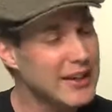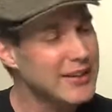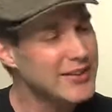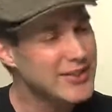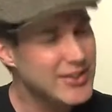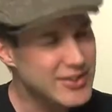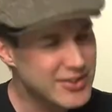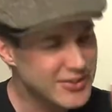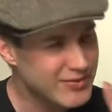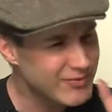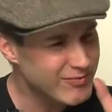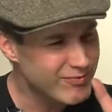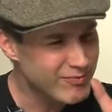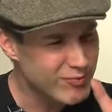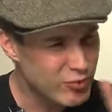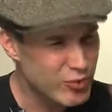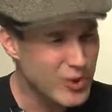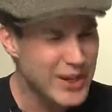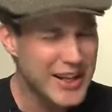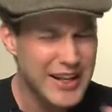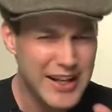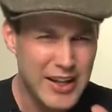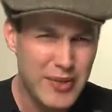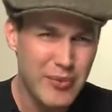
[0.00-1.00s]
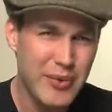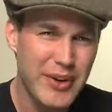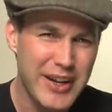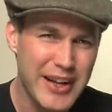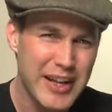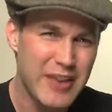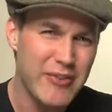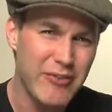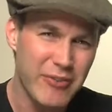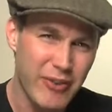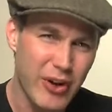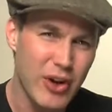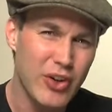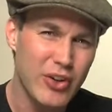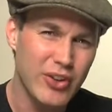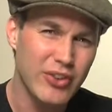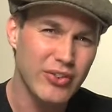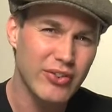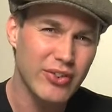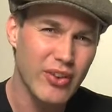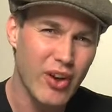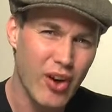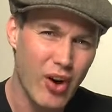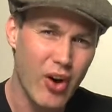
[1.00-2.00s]
Just really, really
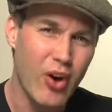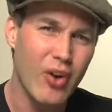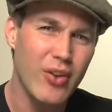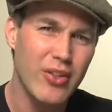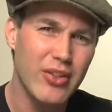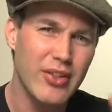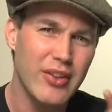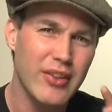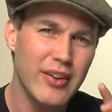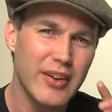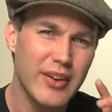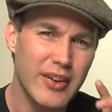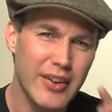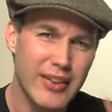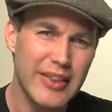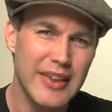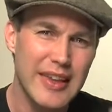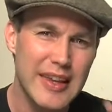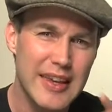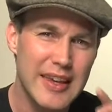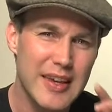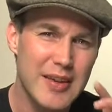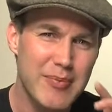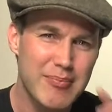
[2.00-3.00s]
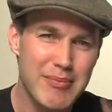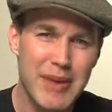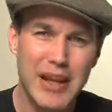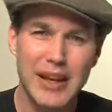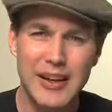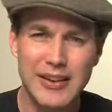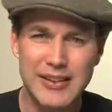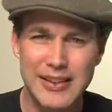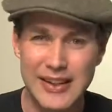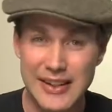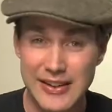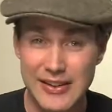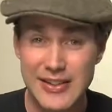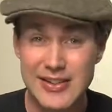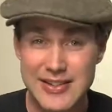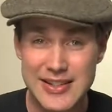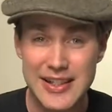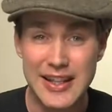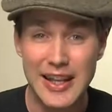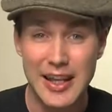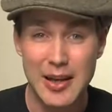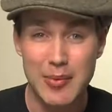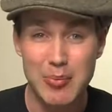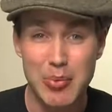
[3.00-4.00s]
focus on the melody and the
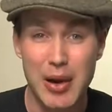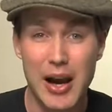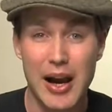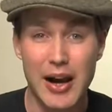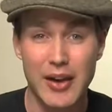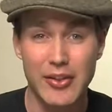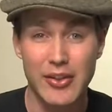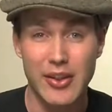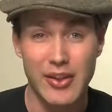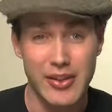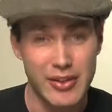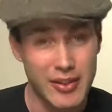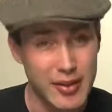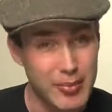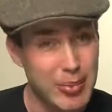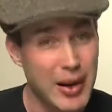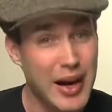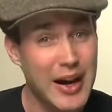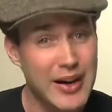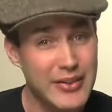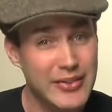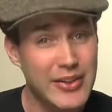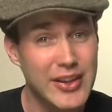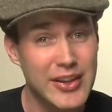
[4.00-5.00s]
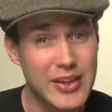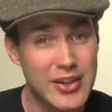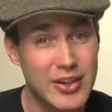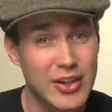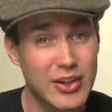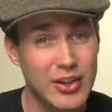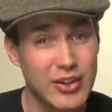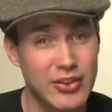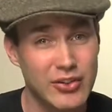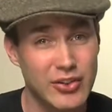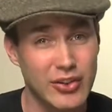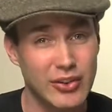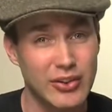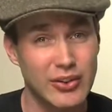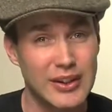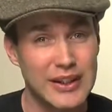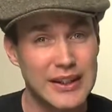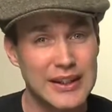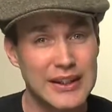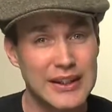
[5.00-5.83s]
singing part, the part that you're going to do.